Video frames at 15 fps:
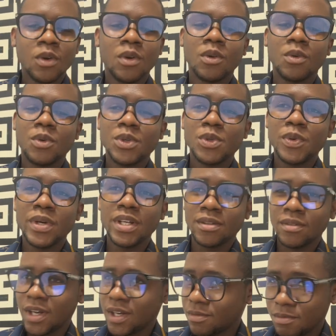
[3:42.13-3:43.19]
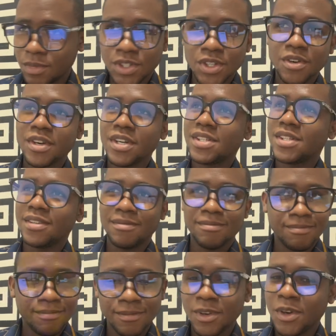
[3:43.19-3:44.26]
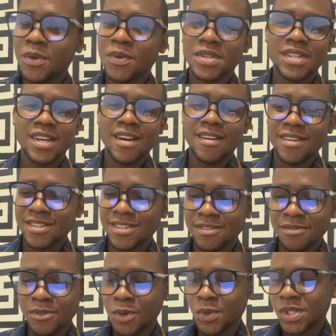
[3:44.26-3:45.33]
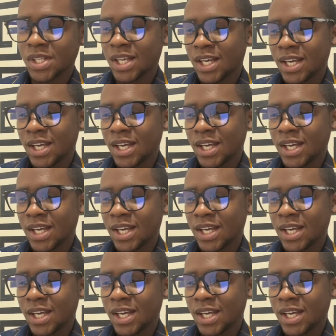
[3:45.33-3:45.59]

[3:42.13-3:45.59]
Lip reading: would win, right? Majority always carries the vote